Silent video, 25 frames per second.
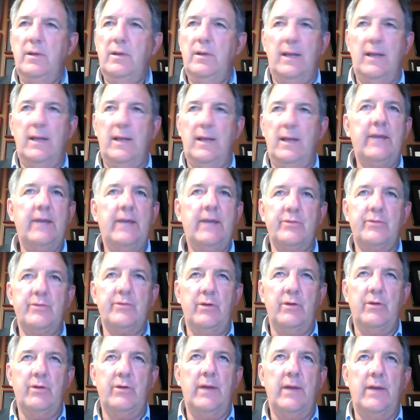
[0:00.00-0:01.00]
like it or
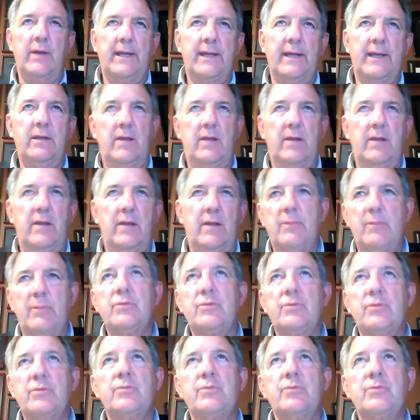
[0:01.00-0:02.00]
don't like it,
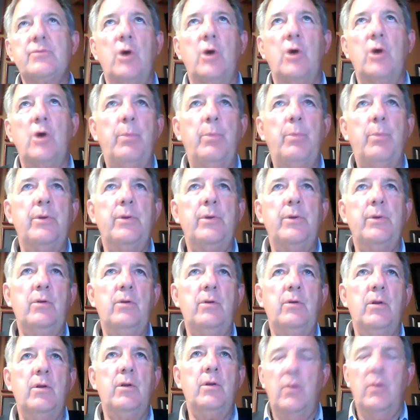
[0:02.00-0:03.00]
amateurs, open,
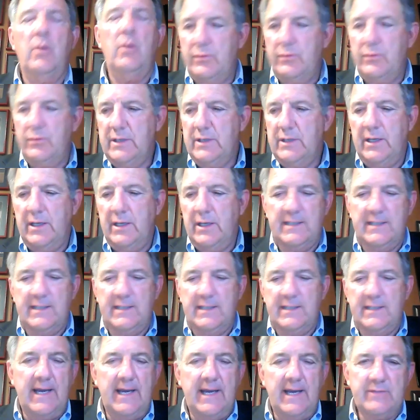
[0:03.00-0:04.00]
those kind of things.
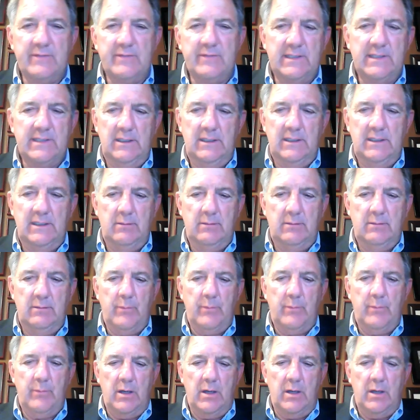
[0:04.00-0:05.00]
I have seen
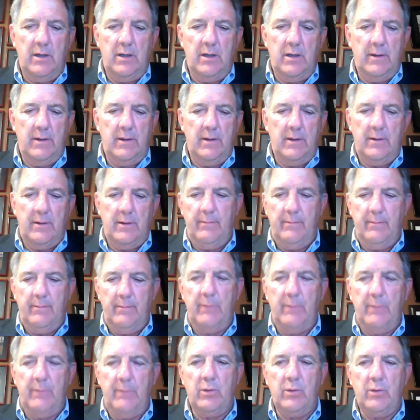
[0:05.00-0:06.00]

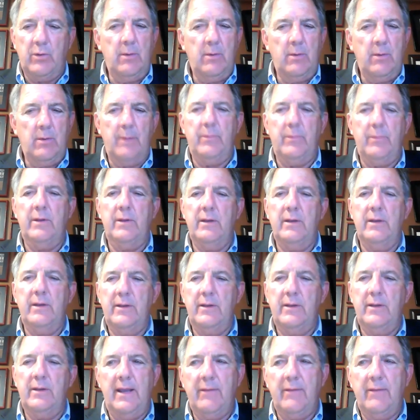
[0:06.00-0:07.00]
people come up and
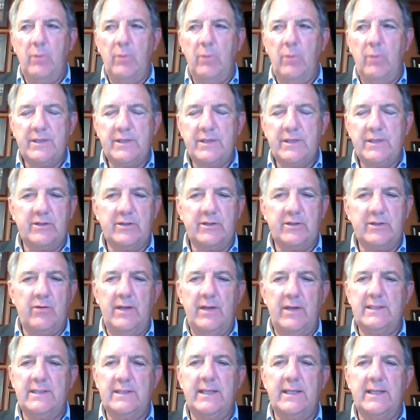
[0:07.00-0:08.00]
the horse has a
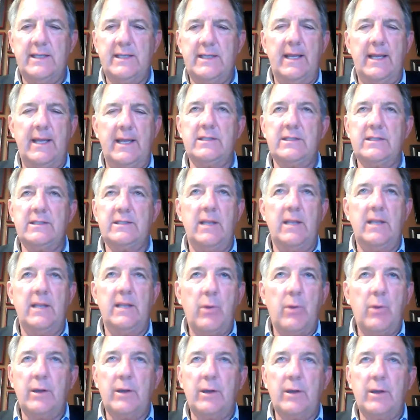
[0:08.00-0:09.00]
great set of legs, and they
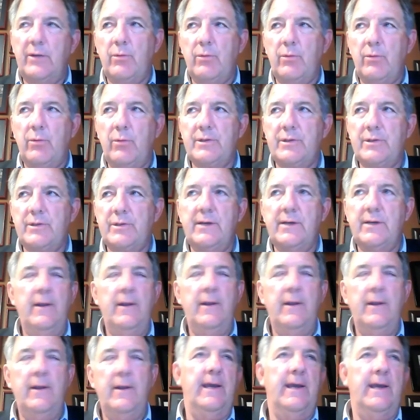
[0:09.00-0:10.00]
park that horse there,
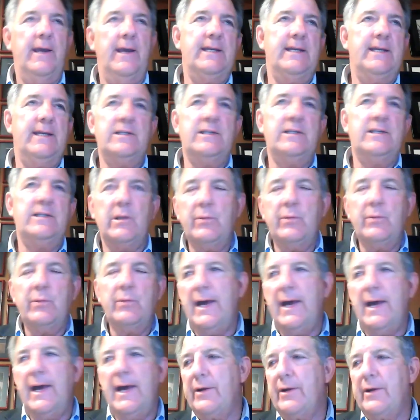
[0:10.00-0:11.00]
and he's towed
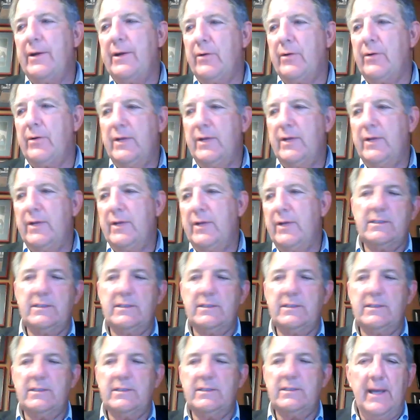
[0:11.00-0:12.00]
out or he's
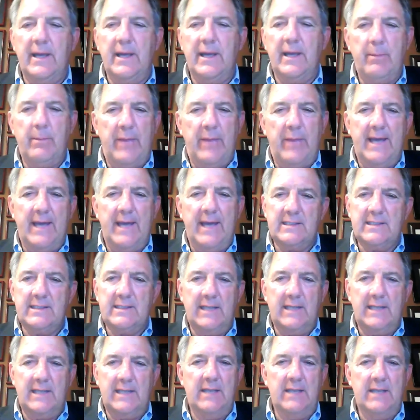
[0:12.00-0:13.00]
got a bad
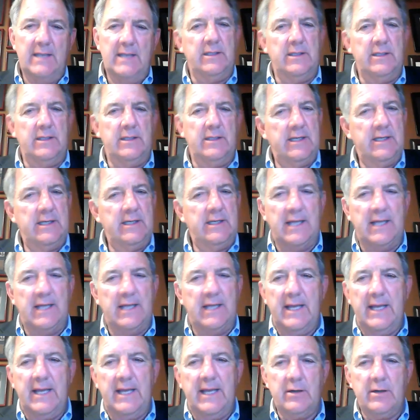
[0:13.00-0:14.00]
stance, and they just
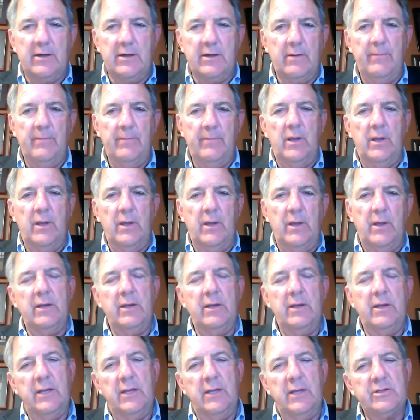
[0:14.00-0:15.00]
let it there.
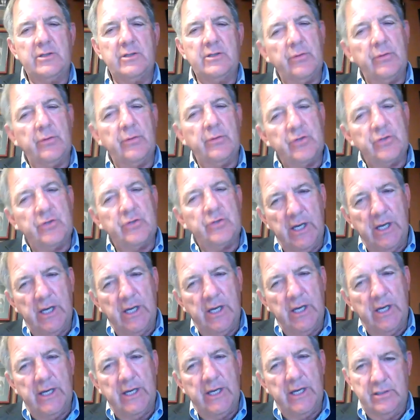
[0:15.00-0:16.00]
And so the
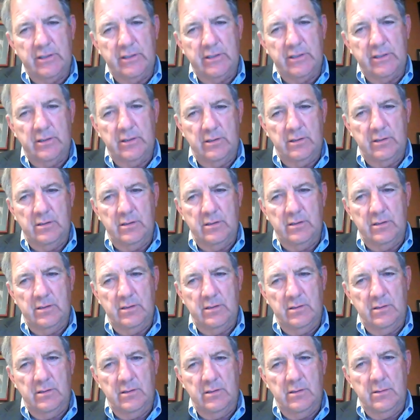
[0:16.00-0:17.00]
judge,
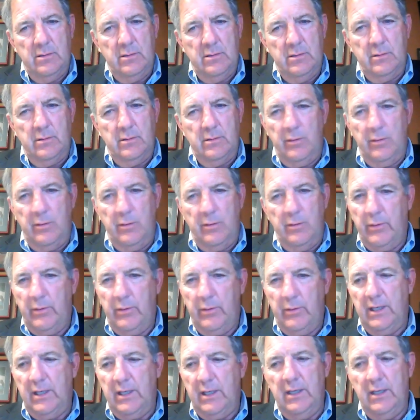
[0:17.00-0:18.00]
here we go
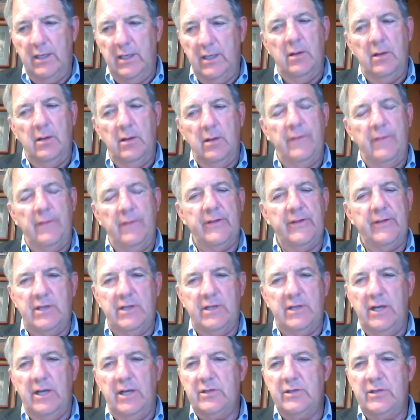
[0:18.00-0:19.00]
again, the
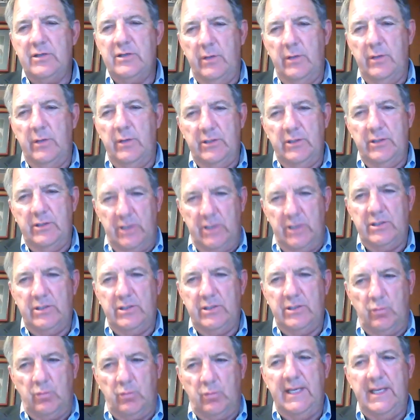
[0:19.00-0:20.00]
judge only
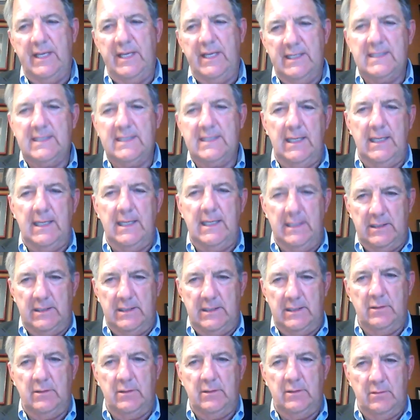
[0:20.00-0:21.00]
judges what he
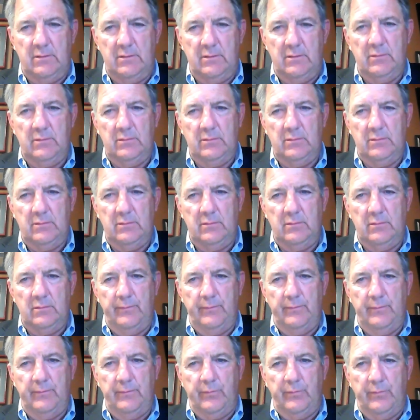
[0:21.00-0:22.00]
sees.
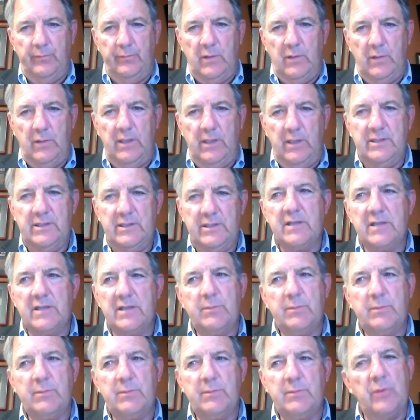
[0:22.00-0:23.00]
He's not
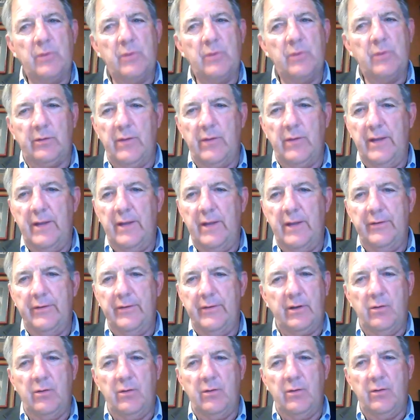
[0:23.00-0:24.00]
supposed to look around
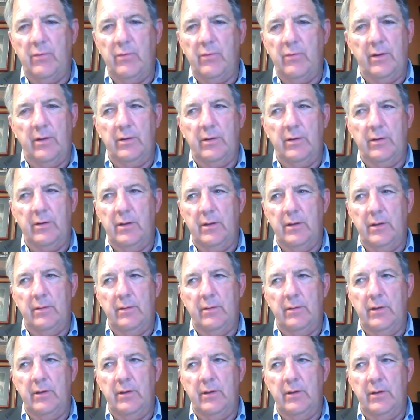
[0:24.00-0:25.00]
there and go, well,
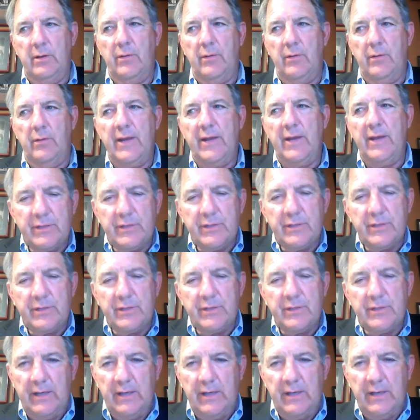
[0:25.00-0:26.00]
you know, that horse
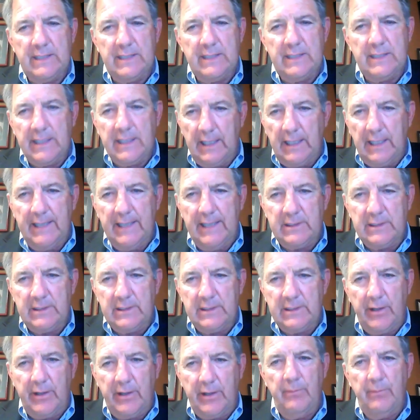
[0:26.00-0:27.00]
has a great set of
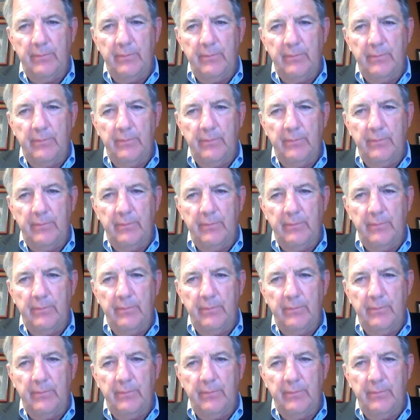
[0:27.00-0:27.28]
legs on him,